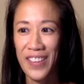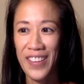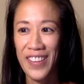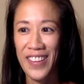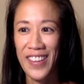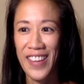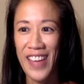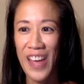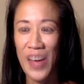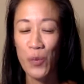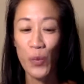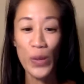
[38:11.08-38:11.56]

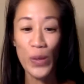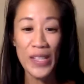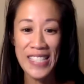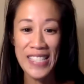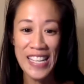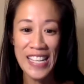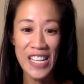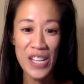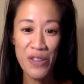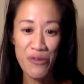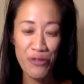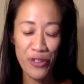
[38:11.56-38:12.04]
And what's
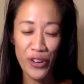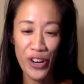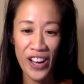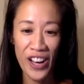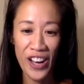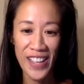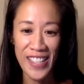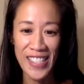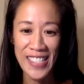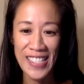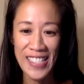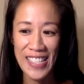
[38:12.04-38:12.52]
in it for
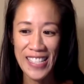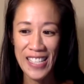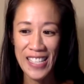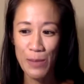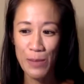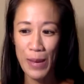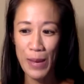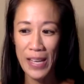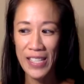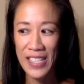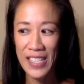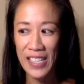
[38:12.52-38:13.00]
us is
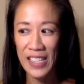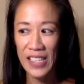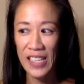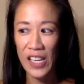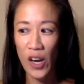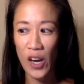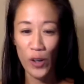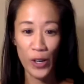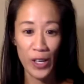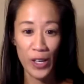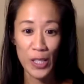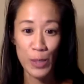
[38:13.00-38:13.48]
basically
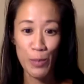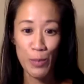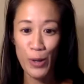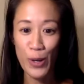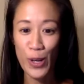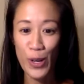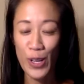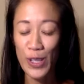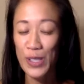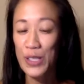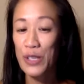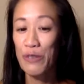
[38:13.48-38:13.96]
our
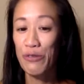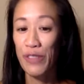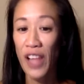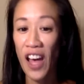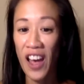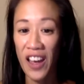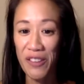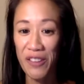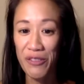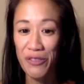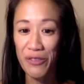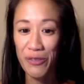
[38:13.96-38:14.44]
experience of
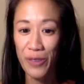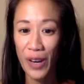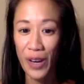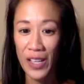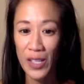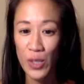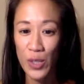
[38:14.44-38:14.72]
life, right?